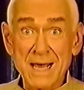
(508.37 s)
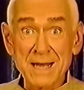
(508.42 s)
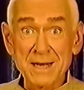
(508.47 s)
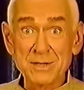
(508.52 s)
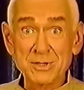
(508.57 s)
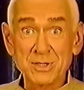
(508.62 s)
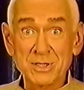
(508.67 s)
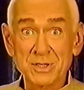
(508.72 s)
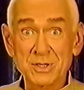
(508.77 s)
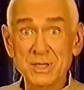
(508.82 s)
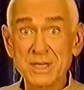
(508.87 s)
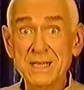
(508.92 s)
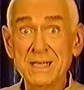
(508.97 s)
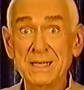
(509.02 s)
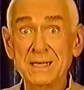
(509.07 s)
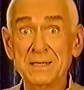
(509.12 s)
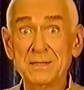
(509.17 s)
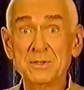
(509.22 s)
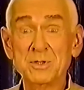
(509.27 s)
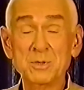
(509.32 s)
the idea
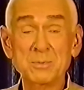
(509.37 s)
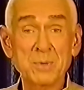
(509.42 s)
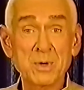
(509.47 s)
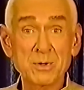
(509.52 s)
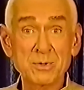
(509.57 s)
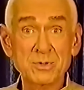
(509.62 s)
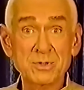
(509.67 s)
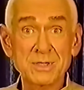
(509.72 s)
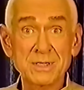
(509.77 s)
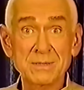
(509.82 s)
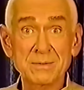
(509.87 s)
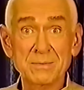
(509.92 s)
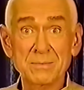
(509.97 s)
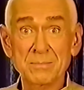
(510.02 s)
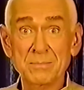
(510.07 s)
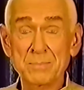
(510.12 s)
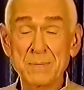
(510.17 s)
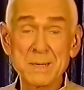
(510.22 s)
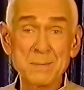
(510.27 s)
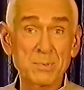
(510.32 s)
that Earth has been
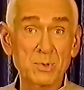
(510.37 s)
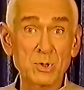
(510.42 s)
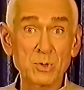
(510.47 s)
visited by